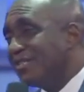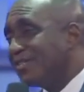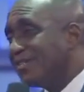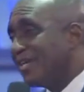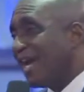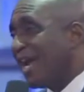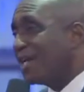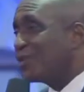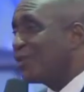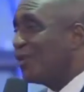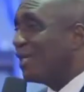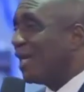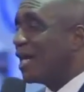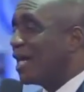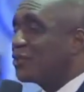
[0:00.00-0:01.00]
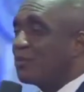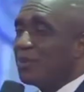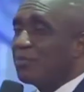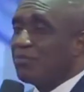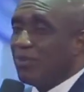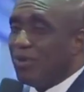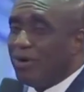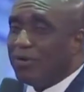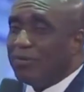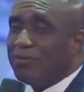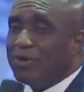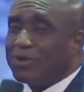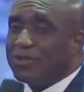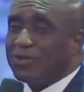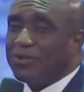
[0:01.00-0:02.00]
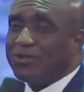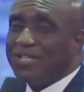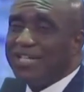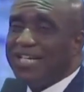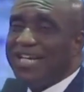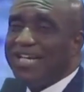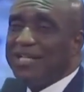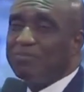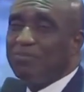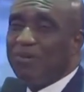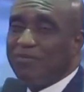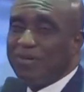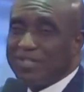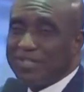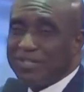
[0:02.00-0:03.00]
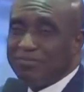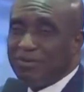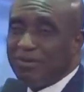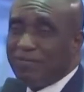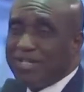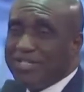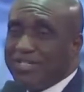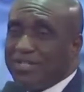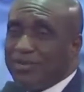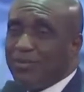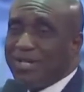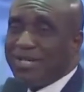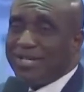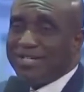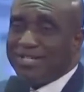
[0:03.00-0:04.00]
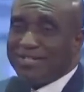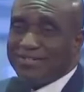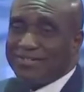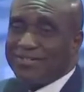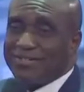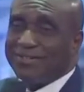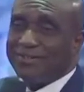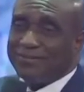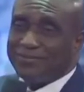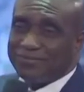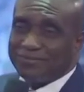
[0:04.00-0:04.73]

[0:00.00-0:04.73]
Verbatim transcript: say, I don't like to be poor, but they don't really hate poverty. Poverty is wickedness.